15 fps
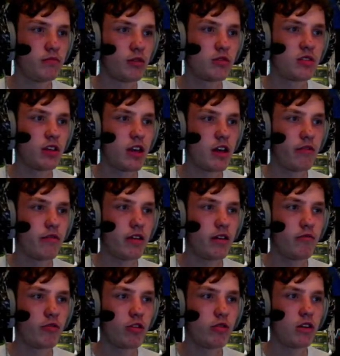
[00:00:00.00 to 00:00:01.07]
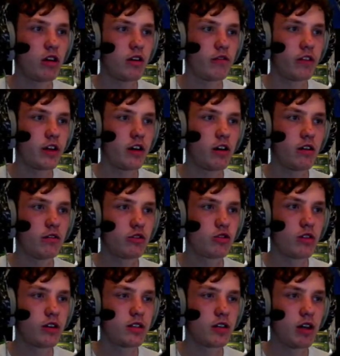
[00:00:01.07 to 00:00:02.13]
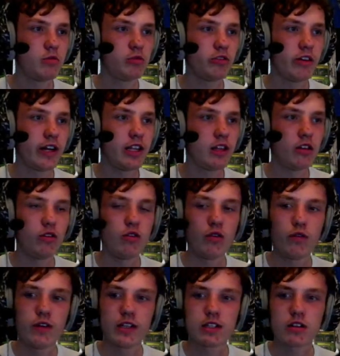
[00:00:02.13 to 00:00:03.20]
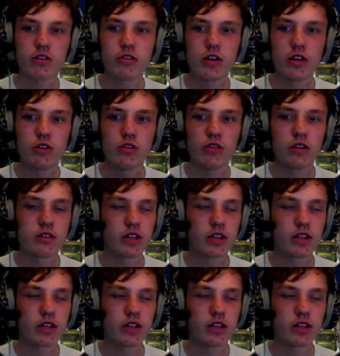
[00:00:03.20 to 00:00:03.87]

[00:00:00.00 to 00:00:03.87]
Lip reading: Obviously, yeah, in real life they are trying to upgrade the North East Corridor.